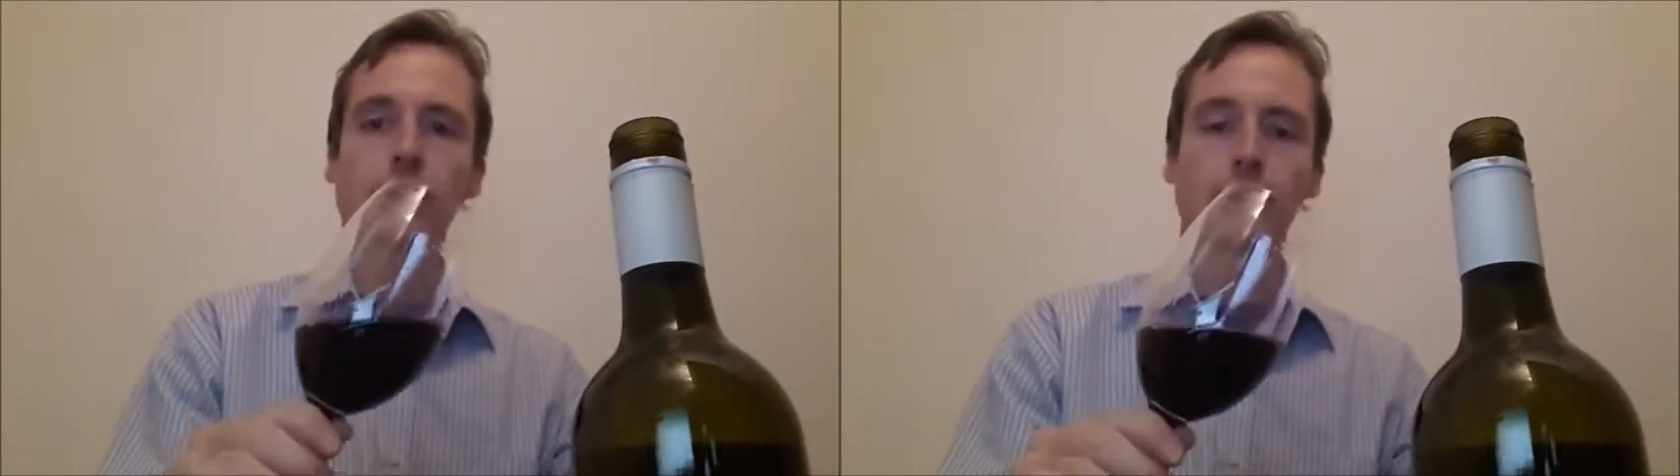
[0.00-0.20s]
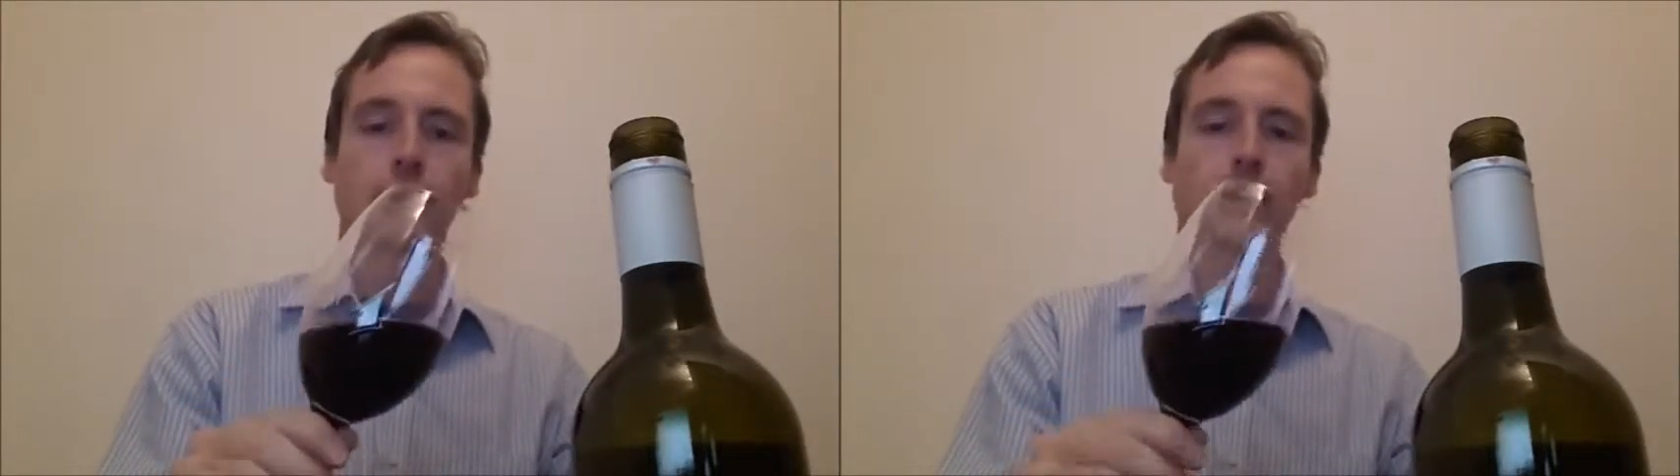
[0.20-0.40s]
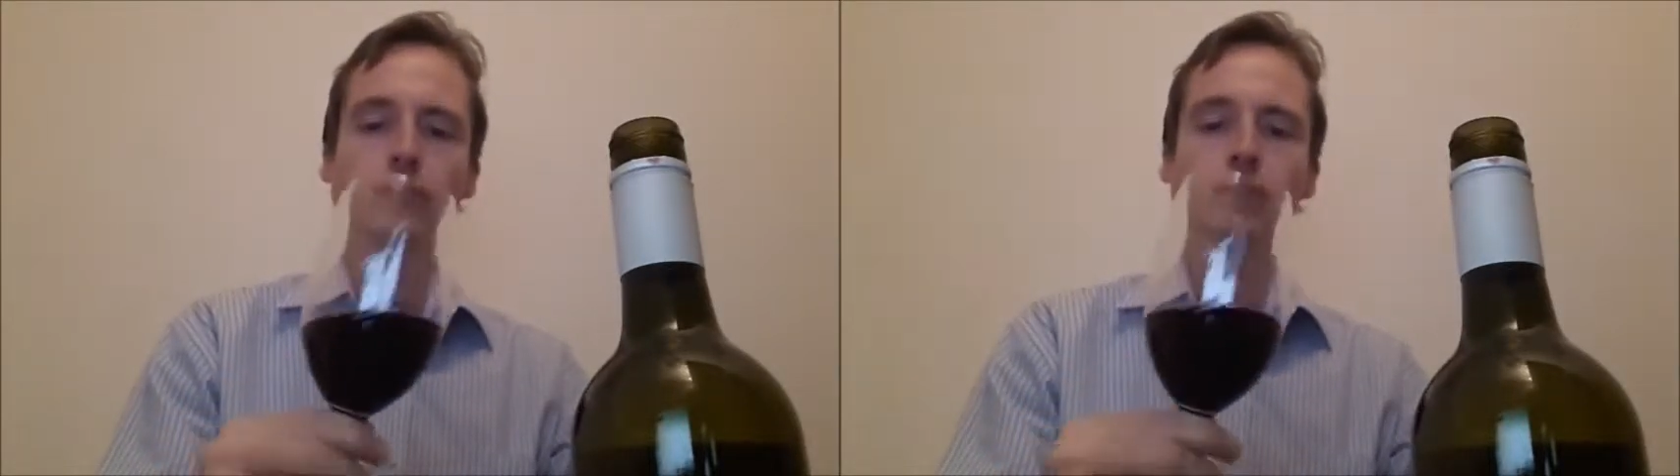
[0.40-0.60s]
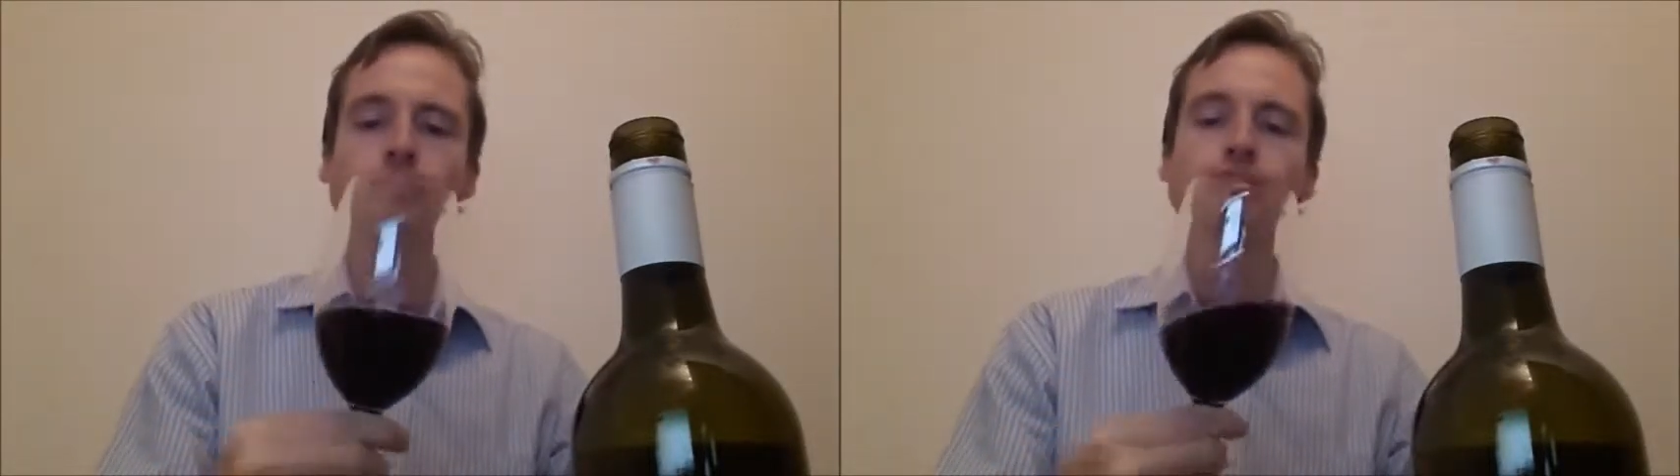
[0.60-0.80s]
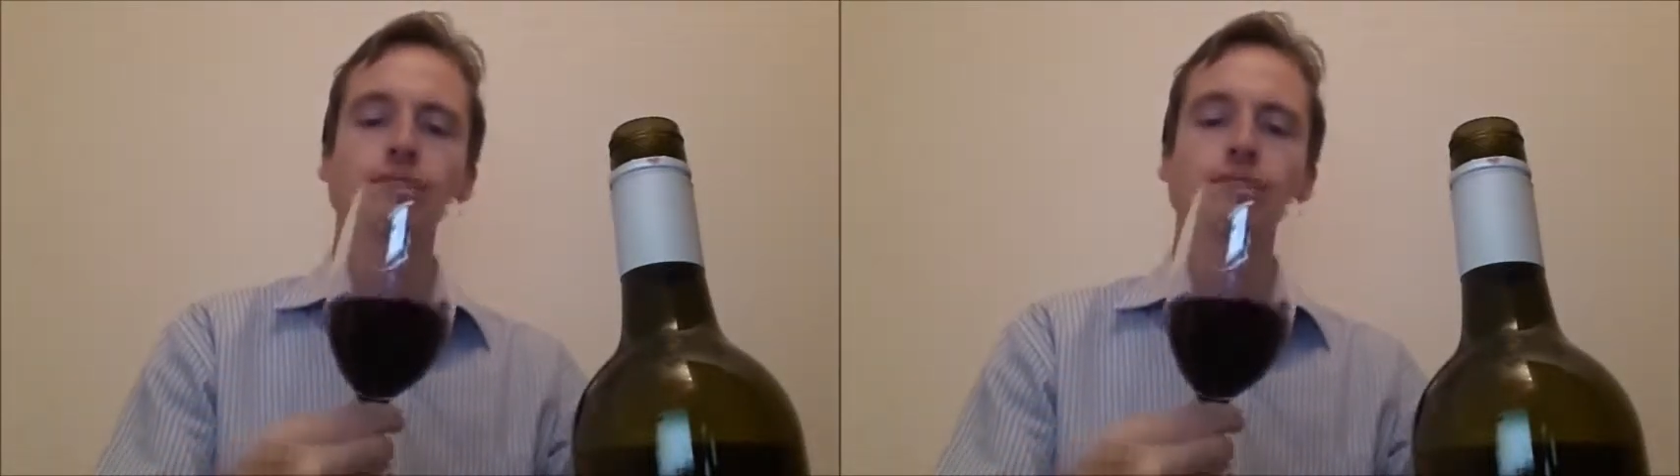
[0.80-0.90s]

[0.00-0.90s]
a nice flavor.